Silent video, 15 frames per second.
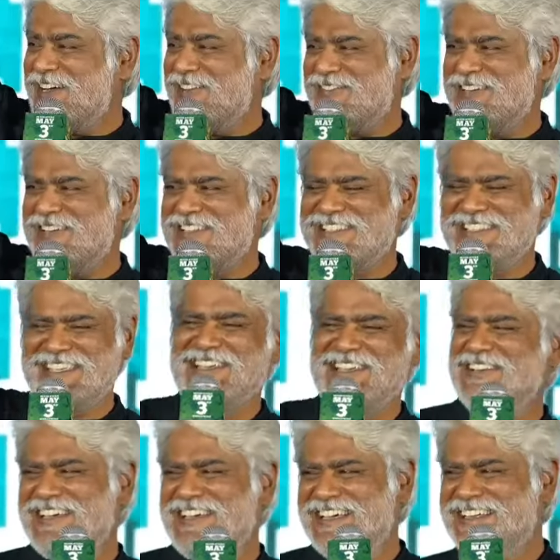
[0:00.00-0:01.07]
wonderful to see you
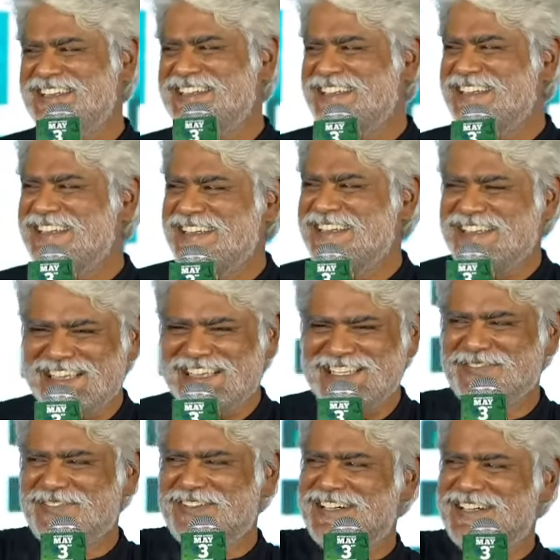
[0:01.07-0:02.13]
here. His
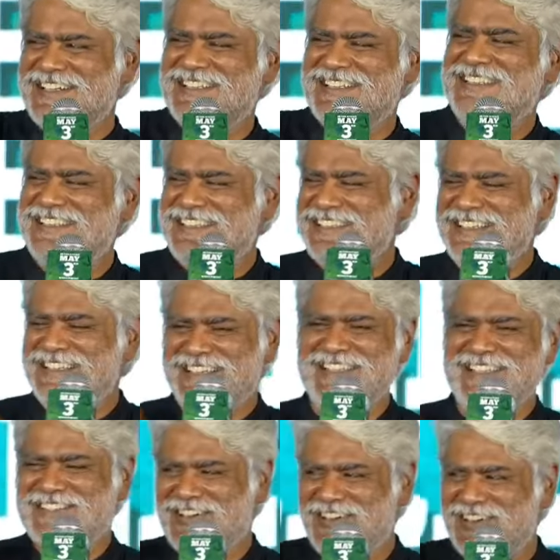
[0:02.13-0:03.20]
words,
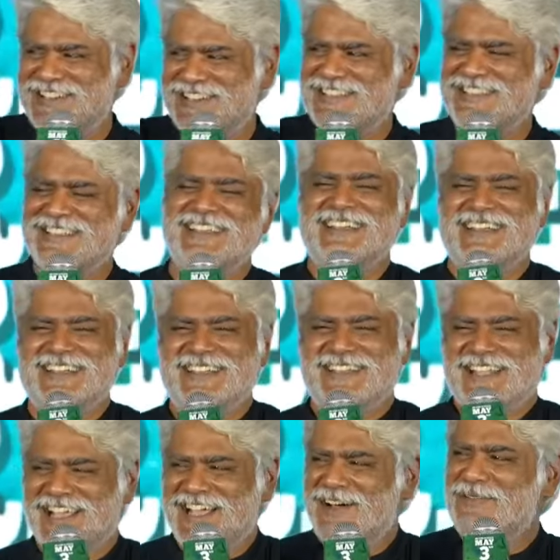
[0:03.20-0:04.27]
his thoughts,
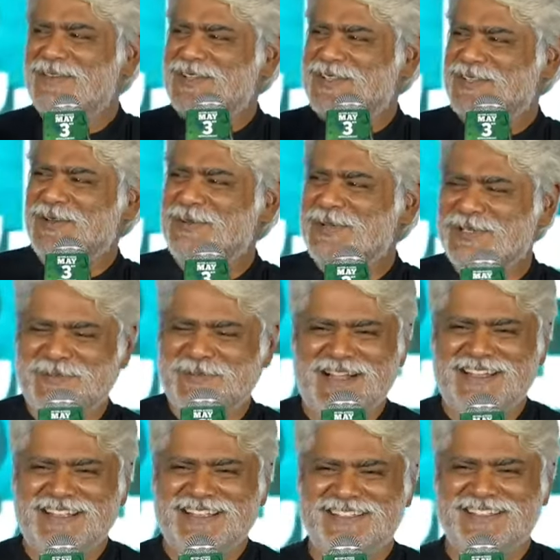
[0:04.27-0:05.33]
they come with so much
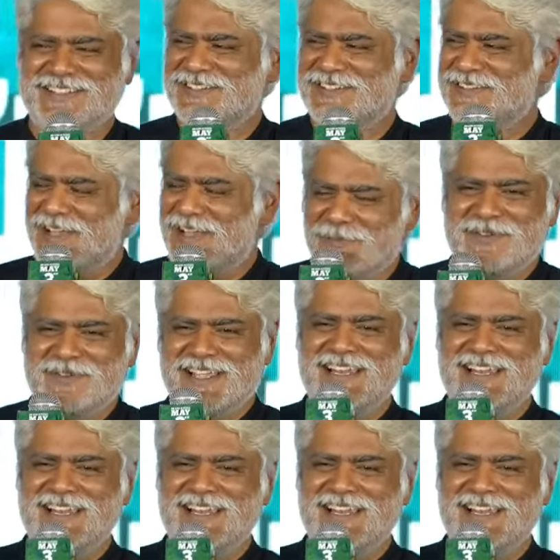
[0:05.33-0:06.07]
matter. So I'm